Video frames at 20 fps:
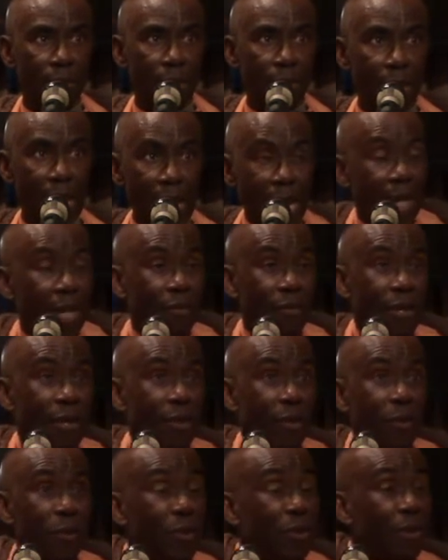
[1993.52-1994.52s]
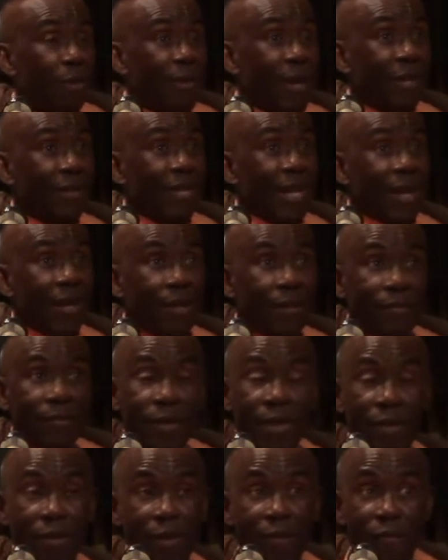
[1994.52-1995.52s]
And even the spiritual master,
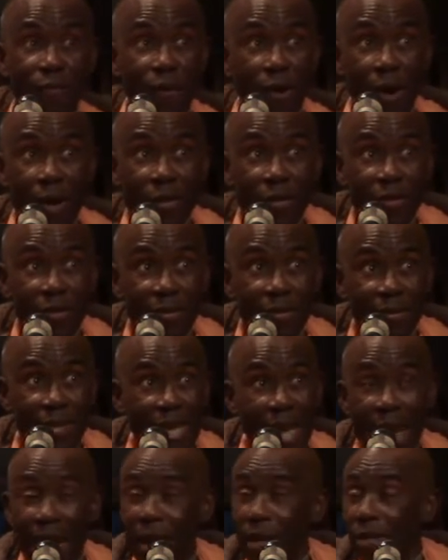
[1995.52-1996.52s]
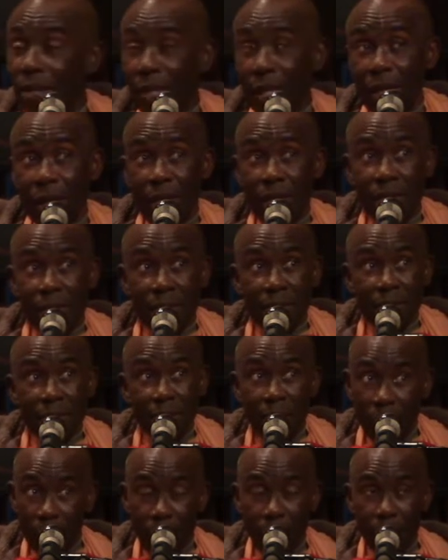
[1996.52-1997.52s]
they don't force their ideas
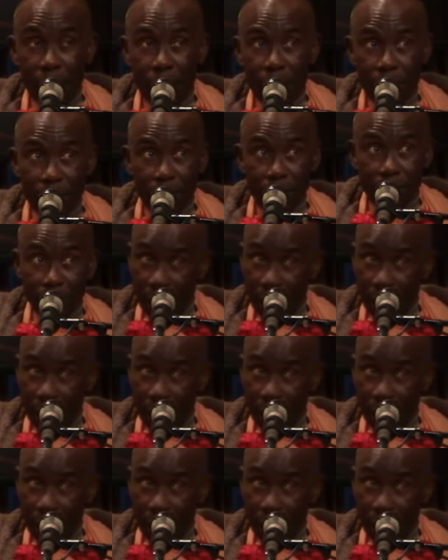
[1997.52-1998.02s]
on us.